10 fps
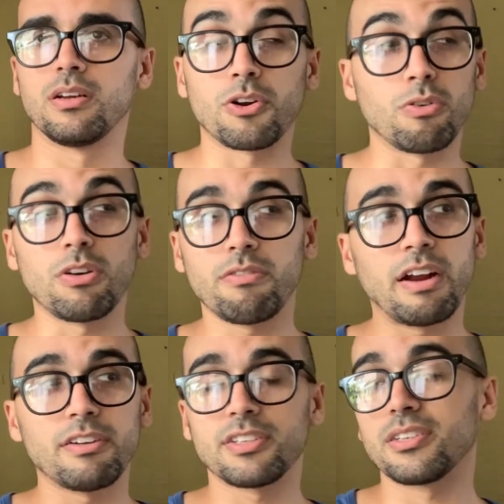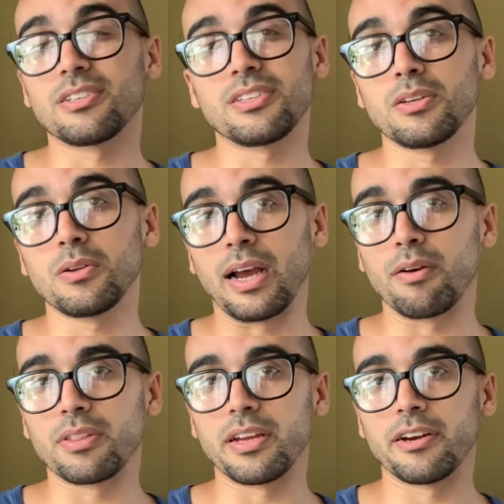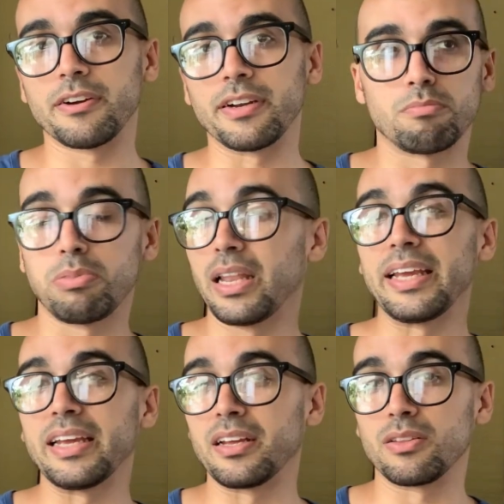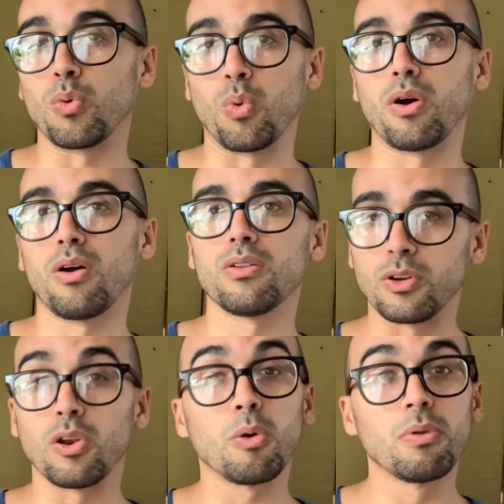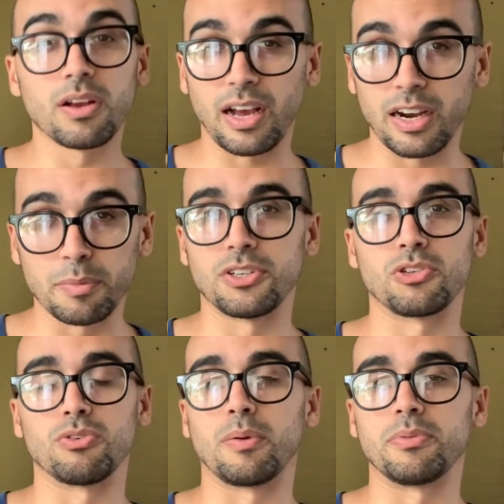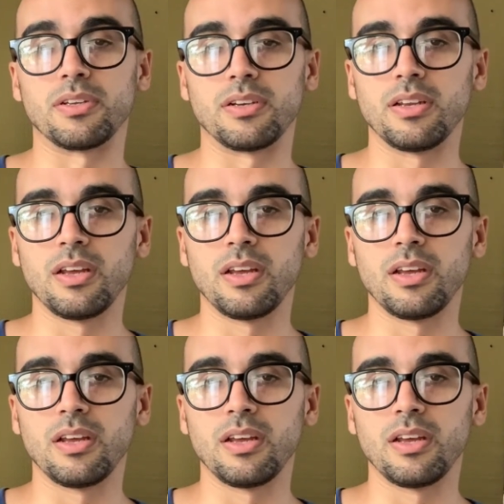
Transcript: The coronavirus is still out there plaguing the world. Global economy disrupted.